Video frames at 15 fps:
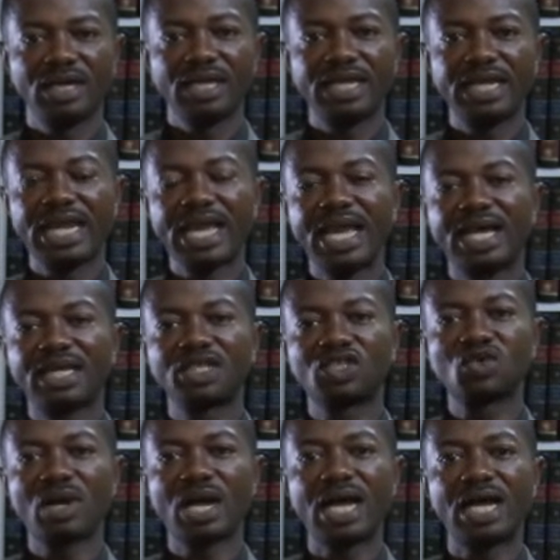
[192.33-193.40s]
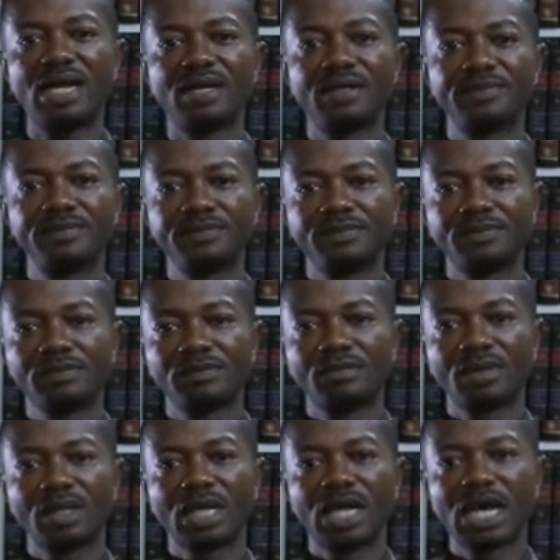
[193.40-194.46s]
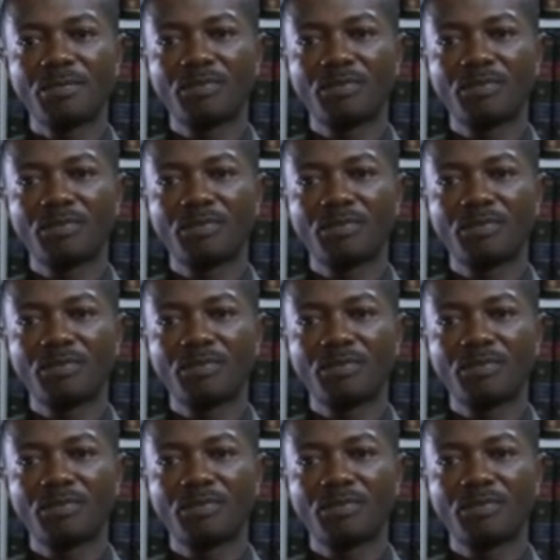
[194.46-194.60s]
The e and the schwa are